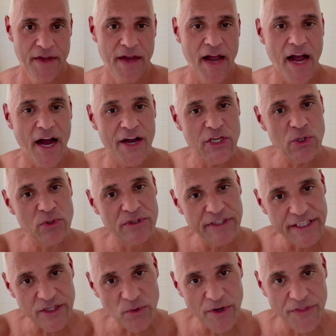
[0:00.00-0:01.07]
How you
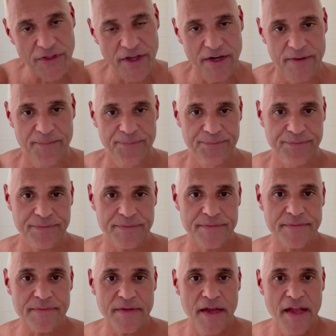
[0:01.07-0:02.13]
deal with it,
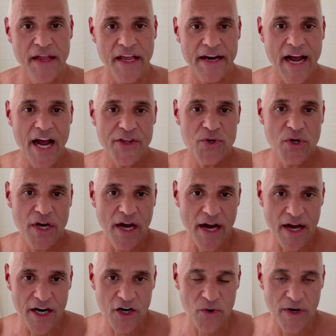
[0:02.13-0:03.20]
and how you
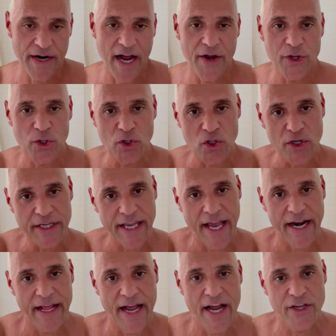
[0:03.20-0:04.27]
conquer it, how you look at
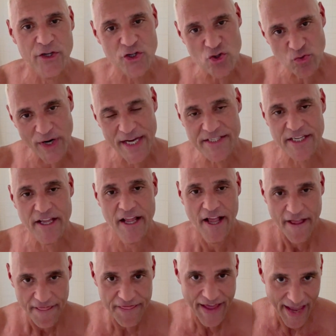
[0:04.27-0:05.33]
it, how you address it,
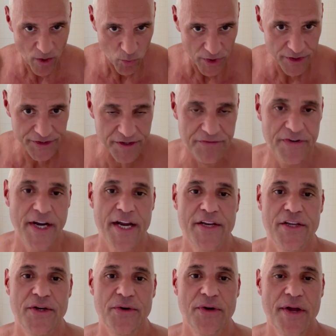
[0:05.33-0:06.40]
that will define
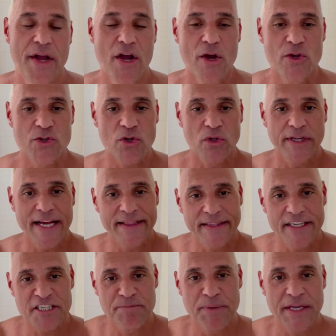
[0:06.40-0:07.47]
you. So let
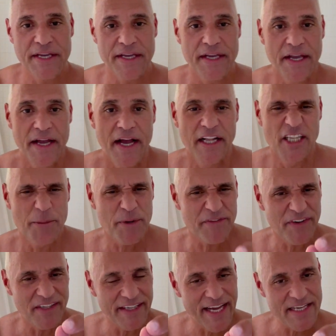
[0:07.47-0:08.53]
this be a little bit
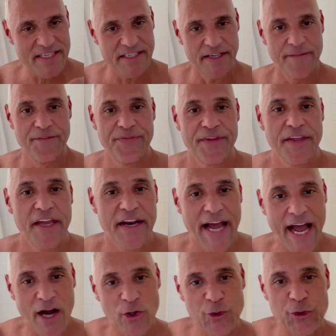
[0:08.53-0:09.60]
of a lesson in
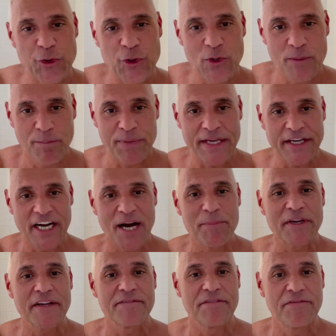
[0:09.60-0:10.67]
how to become
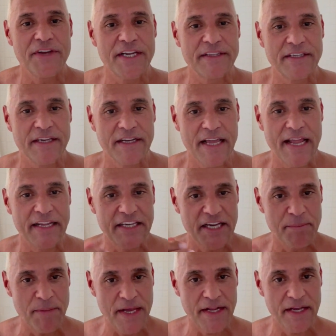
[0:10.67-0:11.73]
convicted and
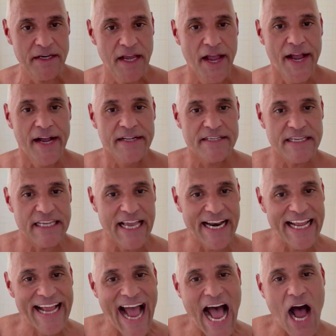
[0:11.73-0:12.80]
committed to
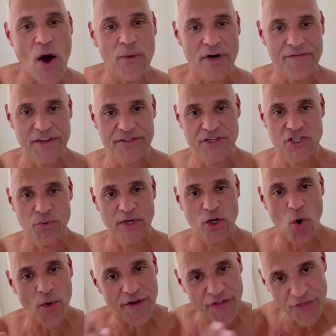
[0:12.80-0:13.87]
getting out of the situation,
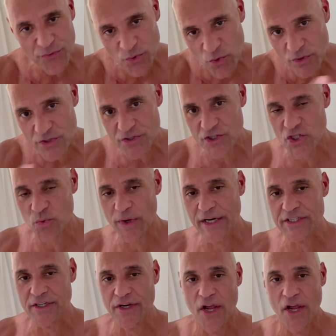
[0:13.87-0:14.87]
going through the situation.